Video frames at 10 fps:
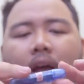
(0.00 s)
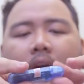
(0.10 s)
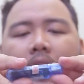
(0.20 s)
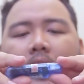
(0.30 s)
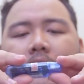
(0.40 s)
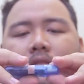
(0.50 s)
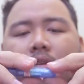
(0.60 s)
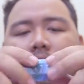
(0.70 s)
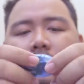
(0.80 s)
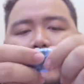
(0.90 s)
Uh,
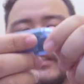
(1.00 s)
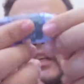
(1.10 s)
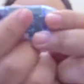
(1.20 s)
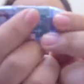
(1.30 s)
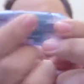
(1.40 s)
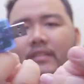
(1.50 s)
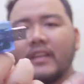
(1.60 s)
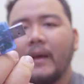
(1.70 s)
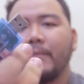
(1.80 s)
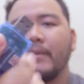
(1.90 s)
so if you take off this
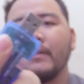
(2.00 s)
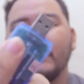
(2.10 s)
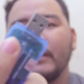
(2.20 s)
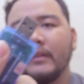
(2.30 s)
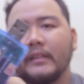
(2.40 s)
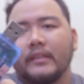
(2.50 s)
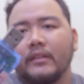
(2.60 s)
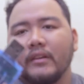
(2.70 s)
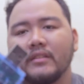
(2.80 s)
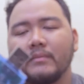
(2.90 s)
cap, that's
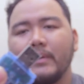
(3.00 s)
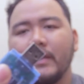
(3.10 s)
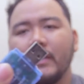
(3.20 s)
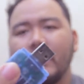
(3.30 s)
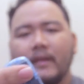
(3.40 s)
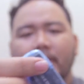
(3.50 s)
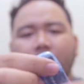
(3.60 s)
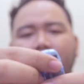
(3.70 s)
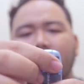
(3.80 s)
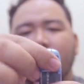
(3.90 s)
the USB,
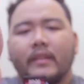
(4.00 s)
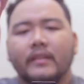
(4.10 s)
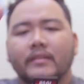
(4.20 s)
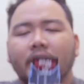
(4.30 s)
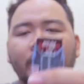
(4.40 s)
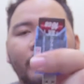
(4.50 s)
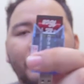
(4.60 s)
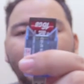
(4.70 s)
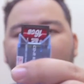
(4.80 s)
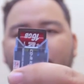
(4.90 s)
and this side opens